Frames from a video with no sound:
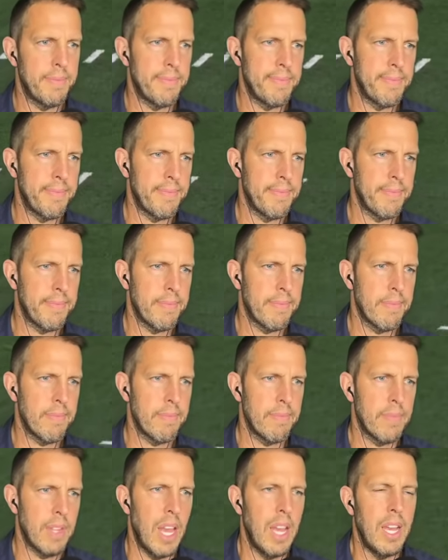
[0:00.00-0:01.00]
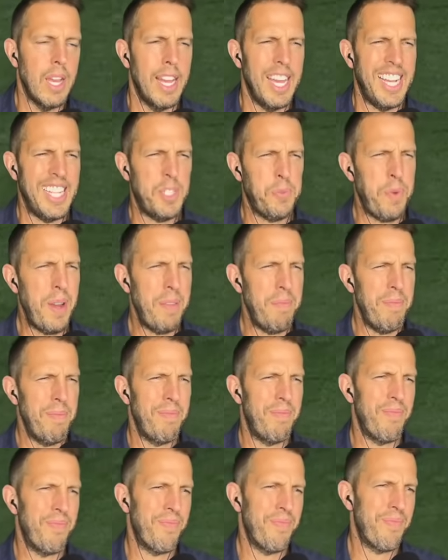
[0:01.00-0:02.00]
It's been,
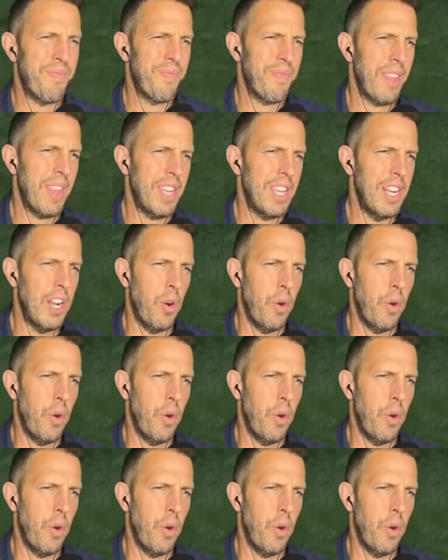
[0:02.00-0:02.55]
you know